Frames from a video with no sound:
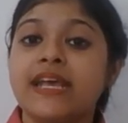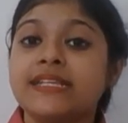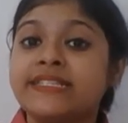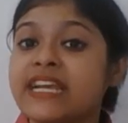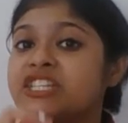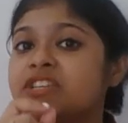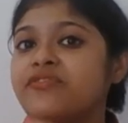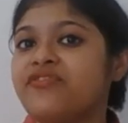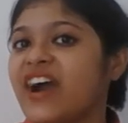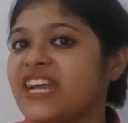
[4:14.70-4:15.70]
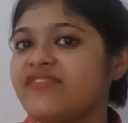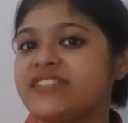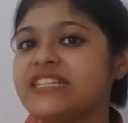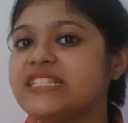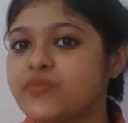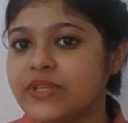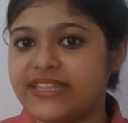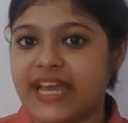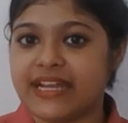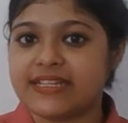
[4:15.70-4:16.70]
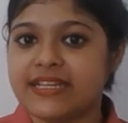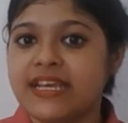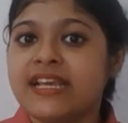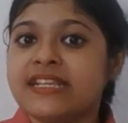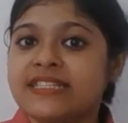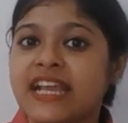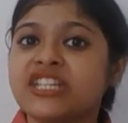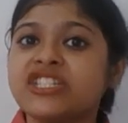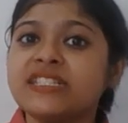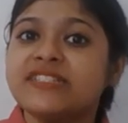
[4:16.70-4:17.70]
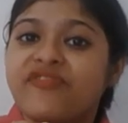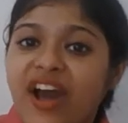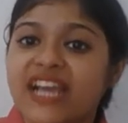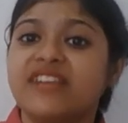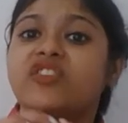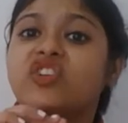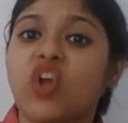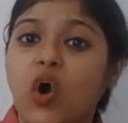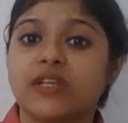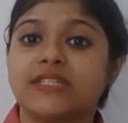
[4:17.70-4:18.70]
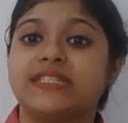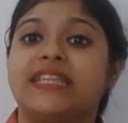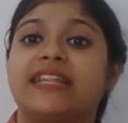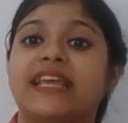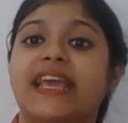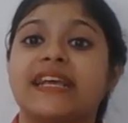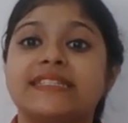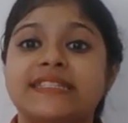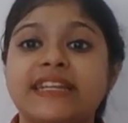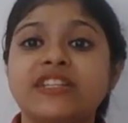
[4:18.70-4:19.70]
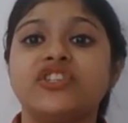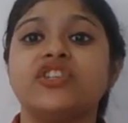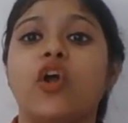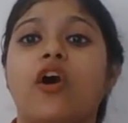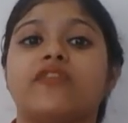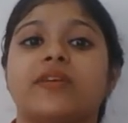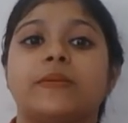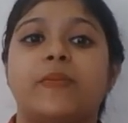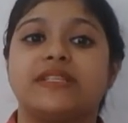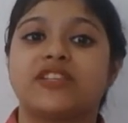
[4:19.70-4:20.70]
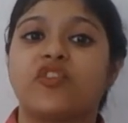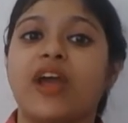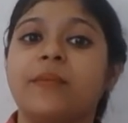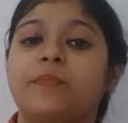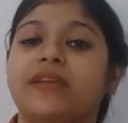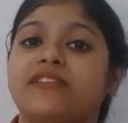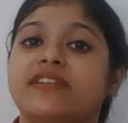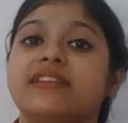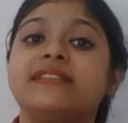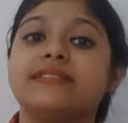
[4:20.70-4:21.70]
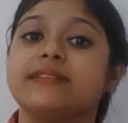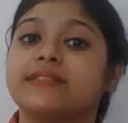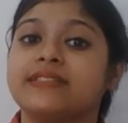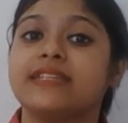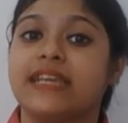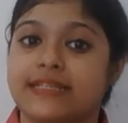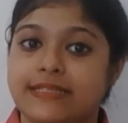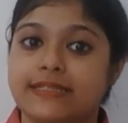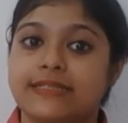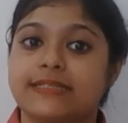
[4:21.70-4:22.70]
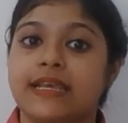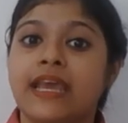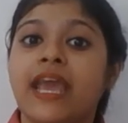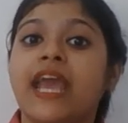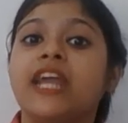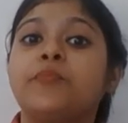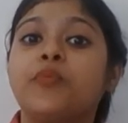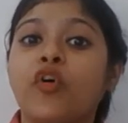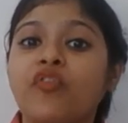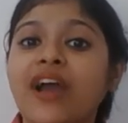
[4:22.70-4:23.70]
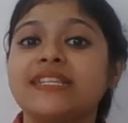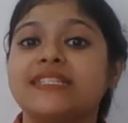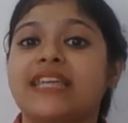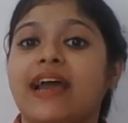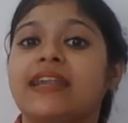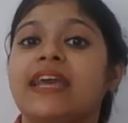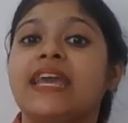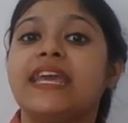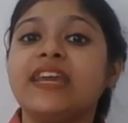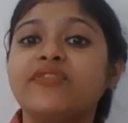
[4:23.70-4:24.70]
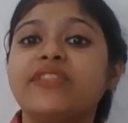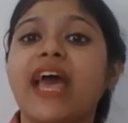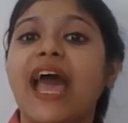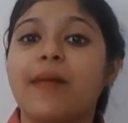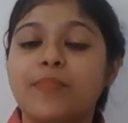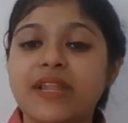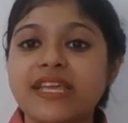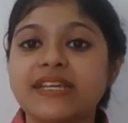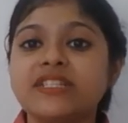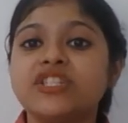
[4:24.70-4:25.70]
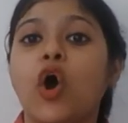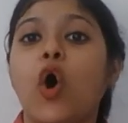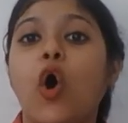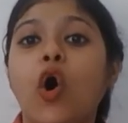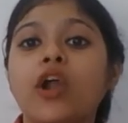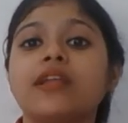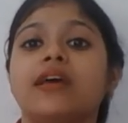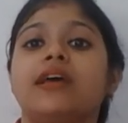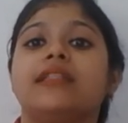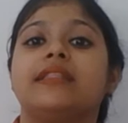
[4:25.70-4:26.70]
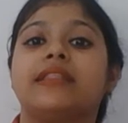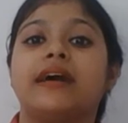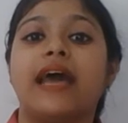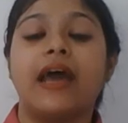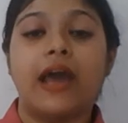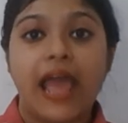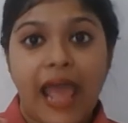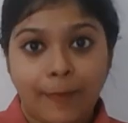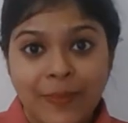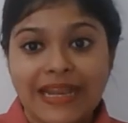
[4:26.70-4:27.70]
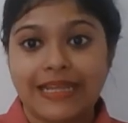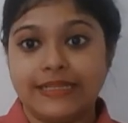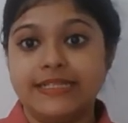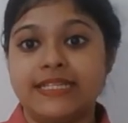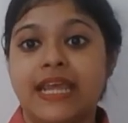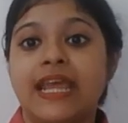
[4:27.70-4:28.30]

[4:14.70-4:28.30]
Section 5 deals with that. Section 5 talks that the extension of the prescribed period in certain cases. It provides that if the applicant or the appellant